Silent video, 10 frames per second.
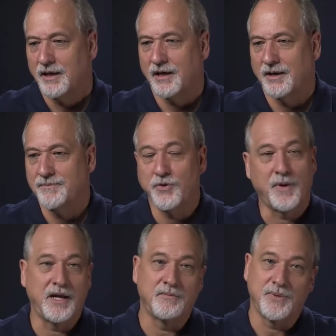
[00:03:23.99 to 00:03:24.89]
You
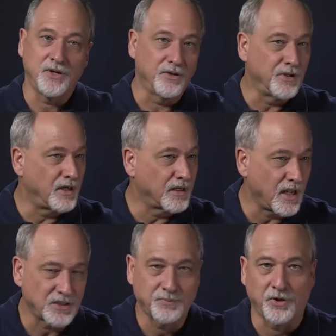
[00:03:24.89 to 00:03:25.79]
might build a
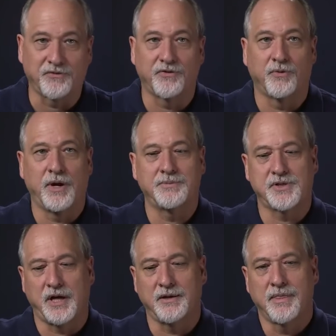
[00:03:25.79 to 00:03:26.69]
guest book for a
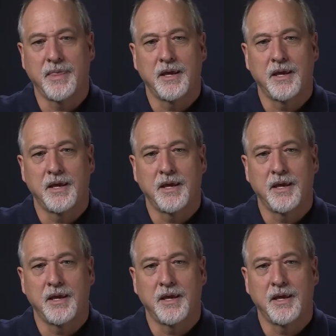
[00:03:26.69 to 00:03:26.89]
website.